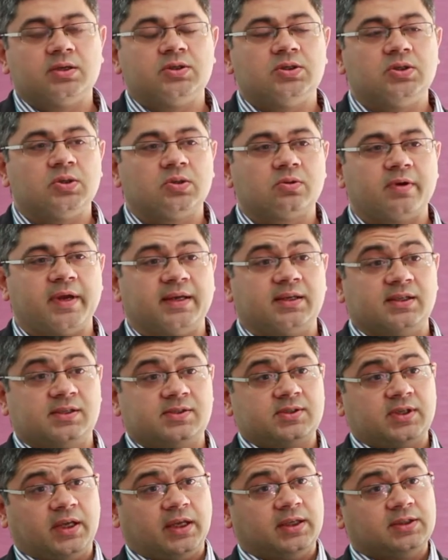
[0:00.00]
to create a
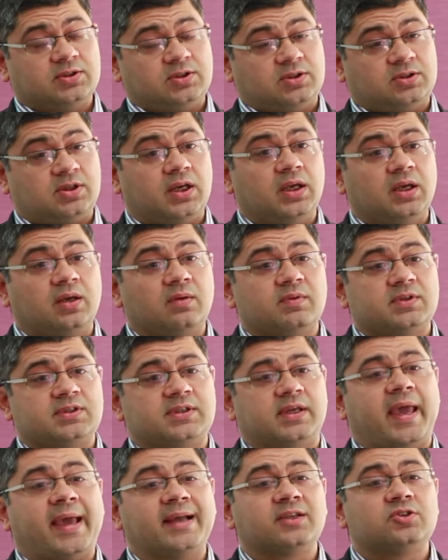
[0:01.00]
stage 3 in which
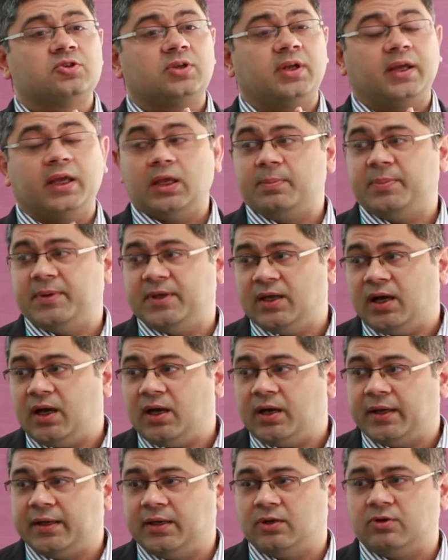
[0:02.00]
actual
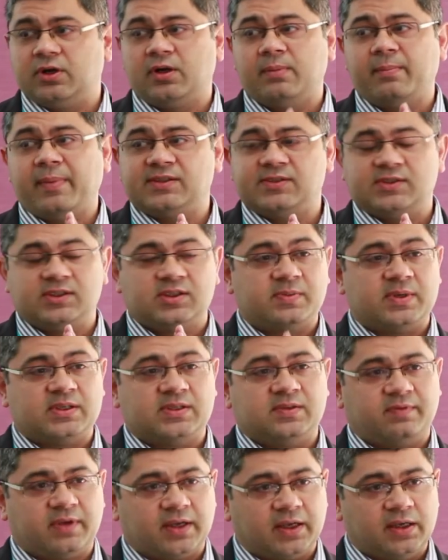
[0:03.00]
API or a message
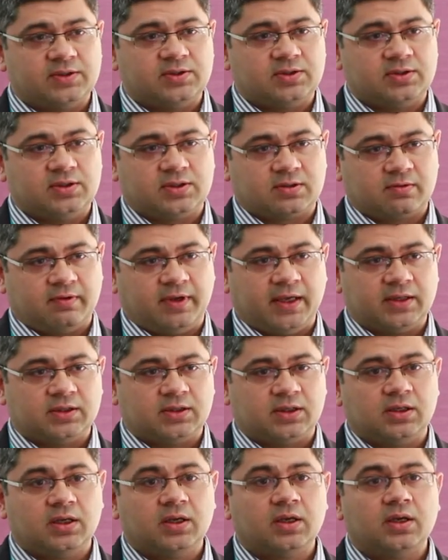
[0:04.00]
specification is
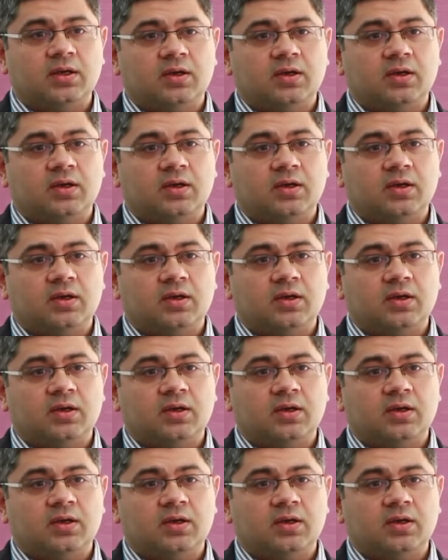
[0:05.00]
created.